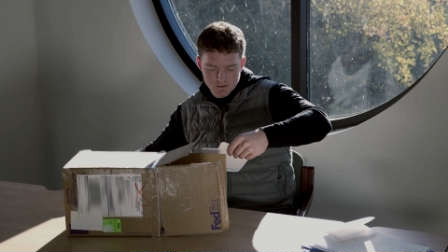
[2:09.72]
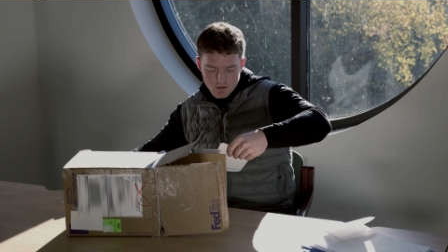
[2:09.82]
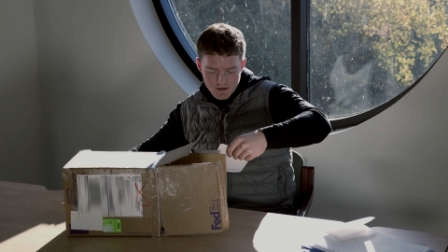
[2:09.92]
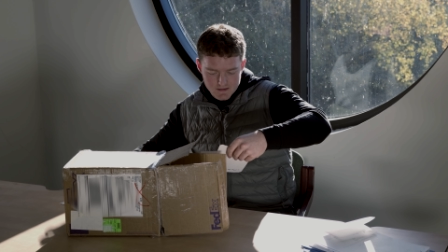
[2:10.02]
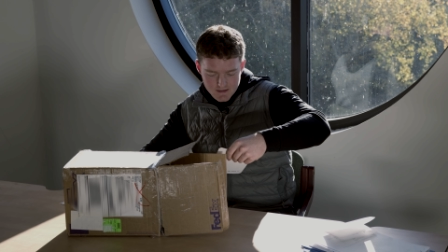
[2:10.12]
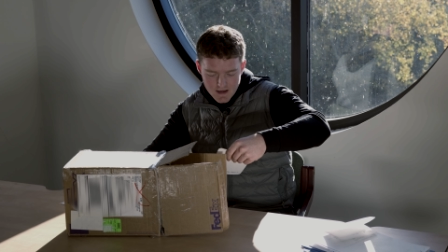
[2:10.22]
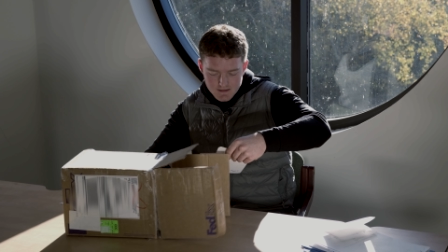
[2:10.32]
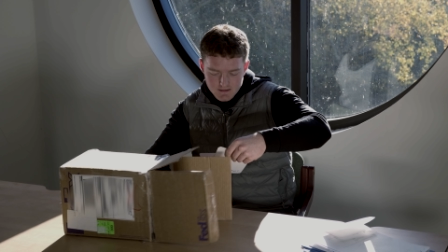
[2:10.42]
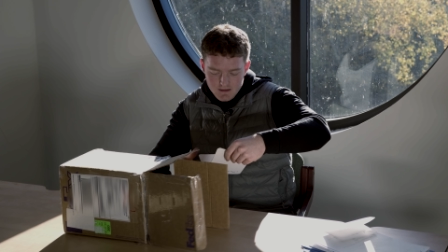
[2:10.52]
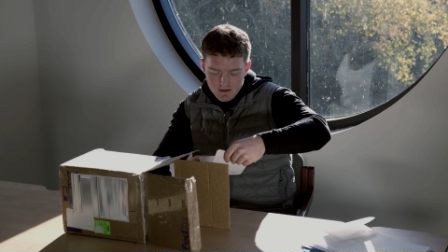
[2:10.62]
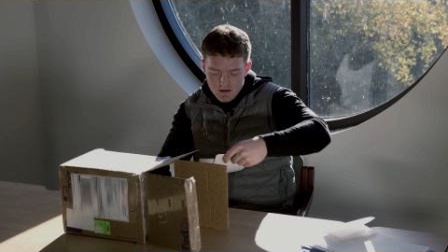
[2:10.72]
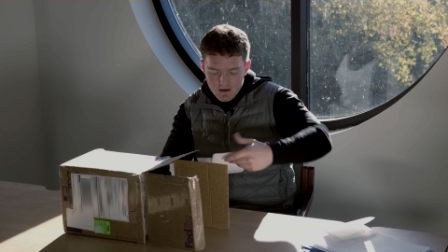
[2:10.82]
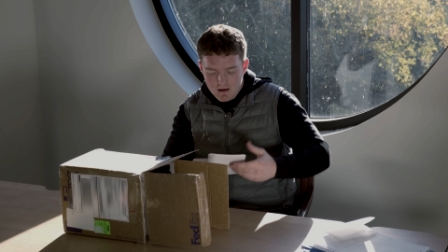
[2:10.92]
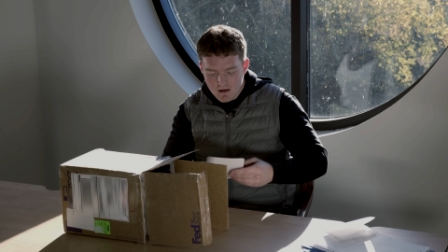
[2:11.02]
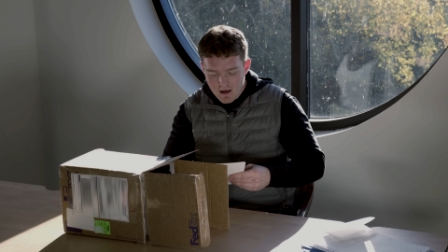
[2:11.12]
So this says,
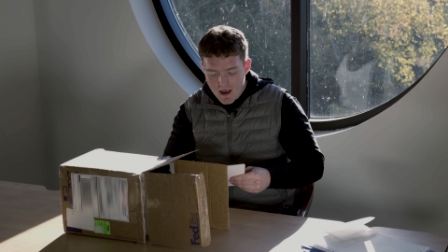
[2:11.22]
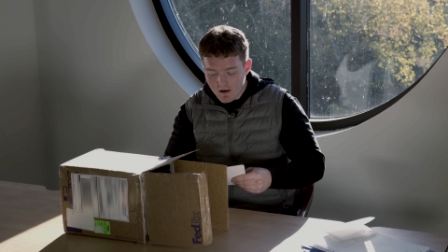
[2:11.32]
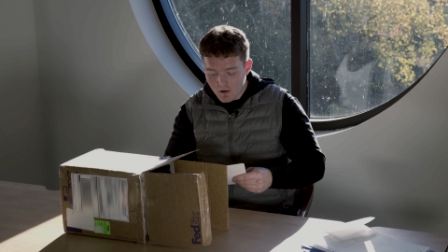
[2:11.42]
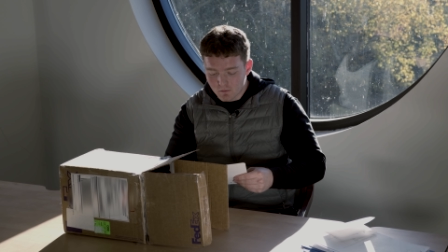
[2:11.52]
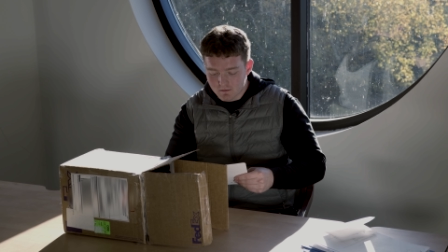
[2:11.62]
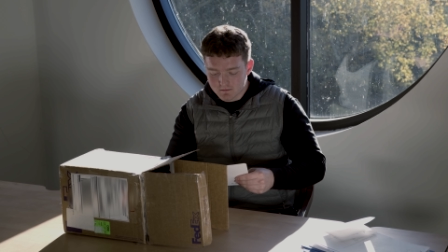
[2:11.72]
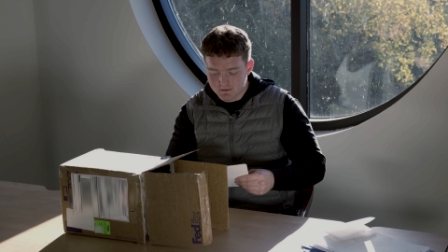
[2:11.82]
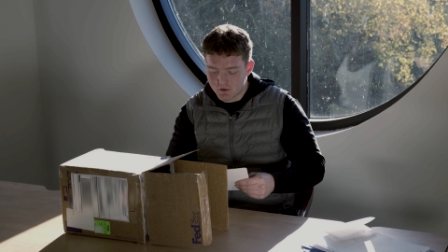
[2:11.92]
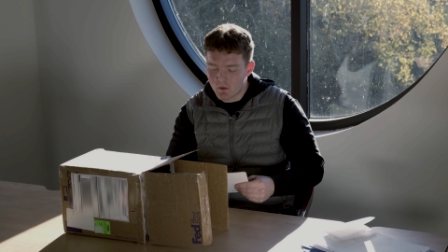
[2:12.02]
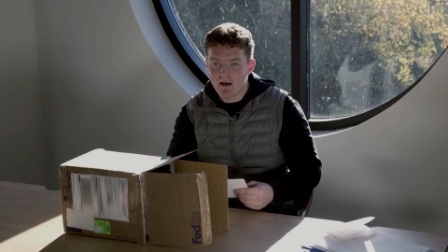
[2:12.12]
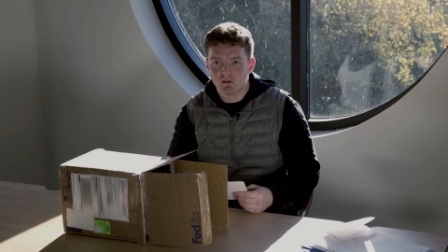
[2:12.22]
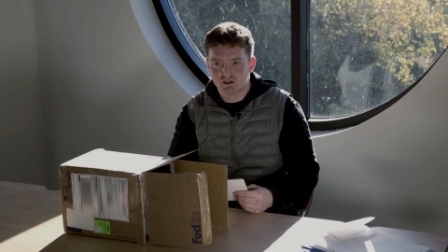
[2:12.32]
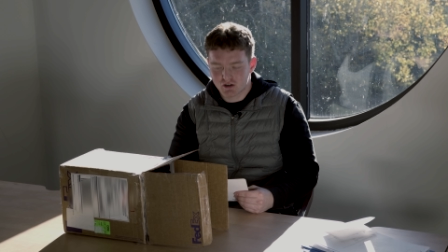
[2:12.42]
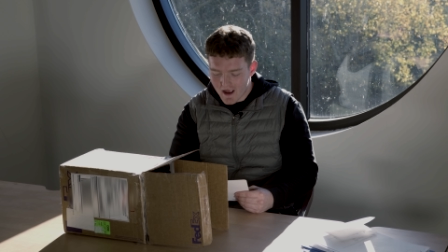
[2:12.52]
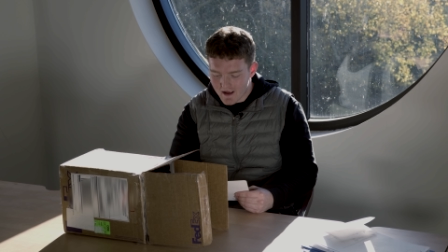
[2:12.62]
hello, do you have a
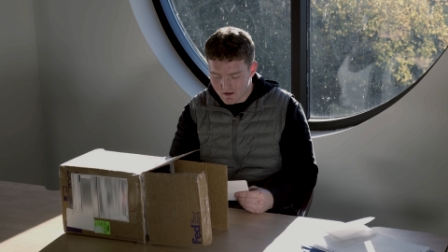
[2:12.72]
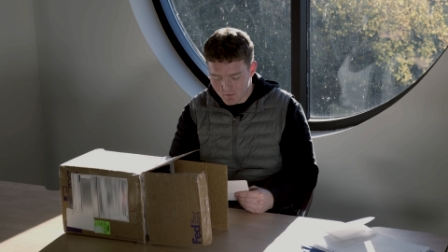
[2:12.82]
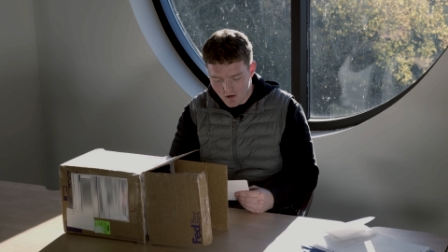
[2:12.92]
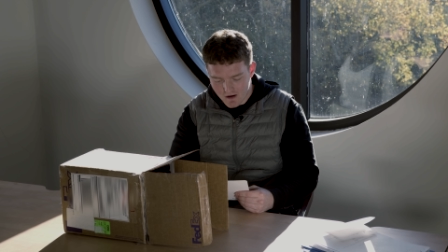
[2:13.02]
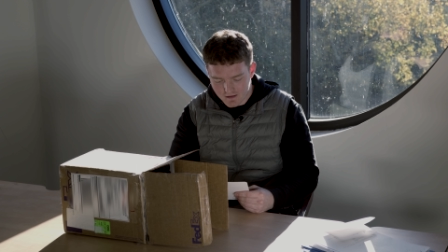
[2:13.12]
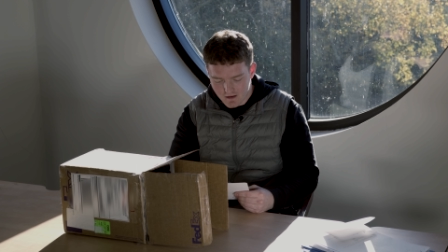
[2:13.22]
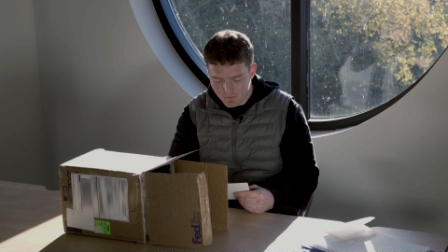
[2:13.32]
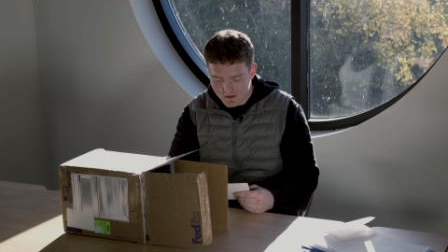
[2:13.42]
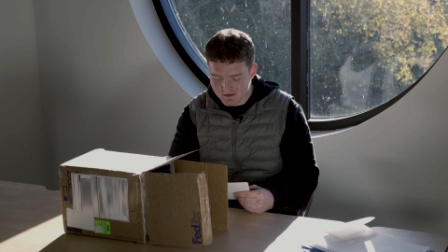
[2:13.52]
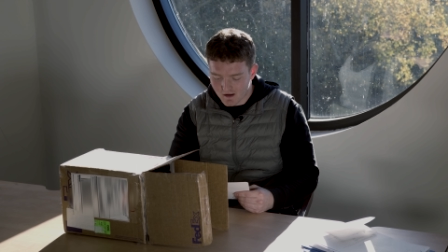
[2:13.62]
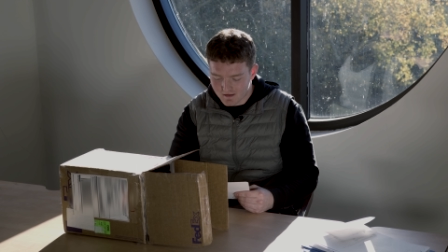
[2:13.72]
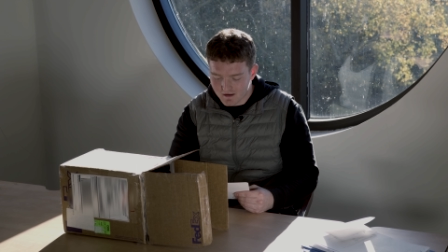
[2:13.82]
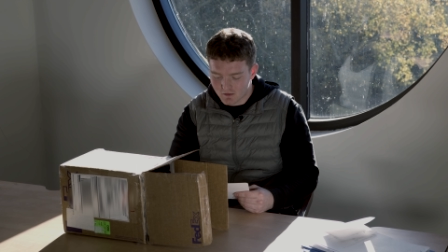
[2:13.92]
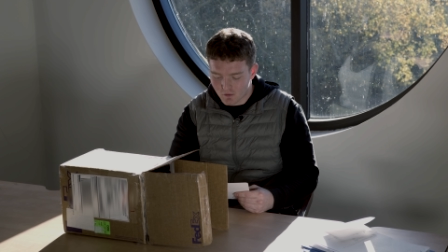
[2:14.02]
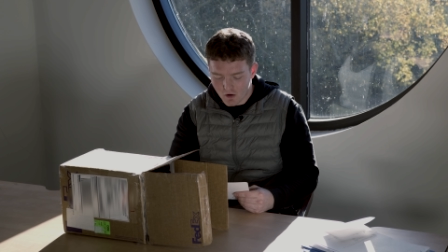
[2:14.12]
chair nearby? Because I
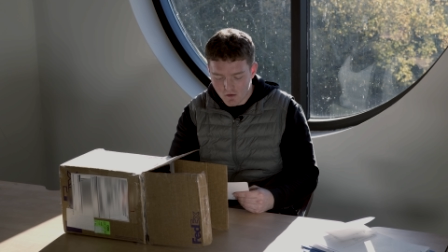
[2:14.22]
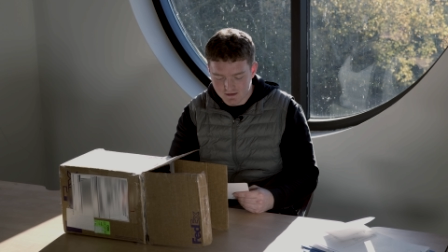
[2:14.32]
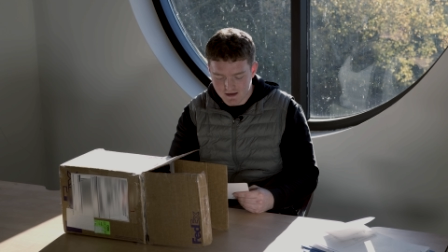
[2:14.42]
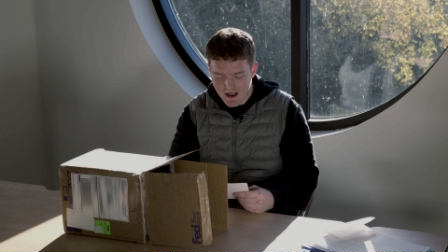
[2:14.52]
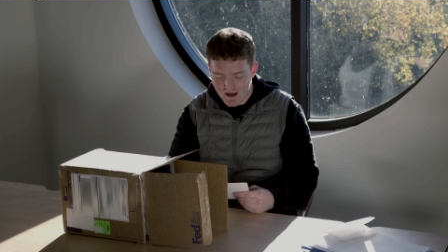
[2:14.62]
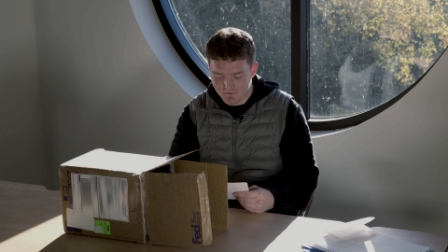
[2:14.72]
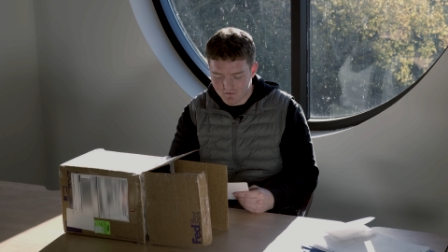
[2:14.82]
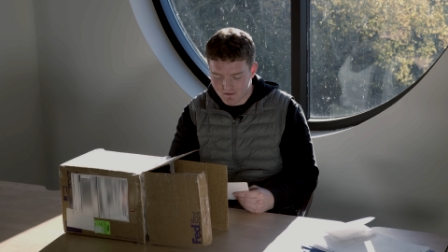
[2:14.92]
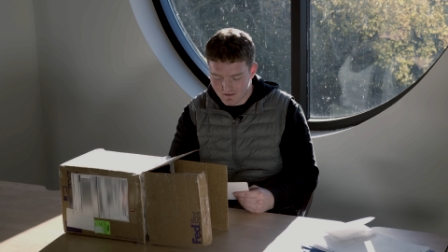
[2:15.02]
think you're going to have,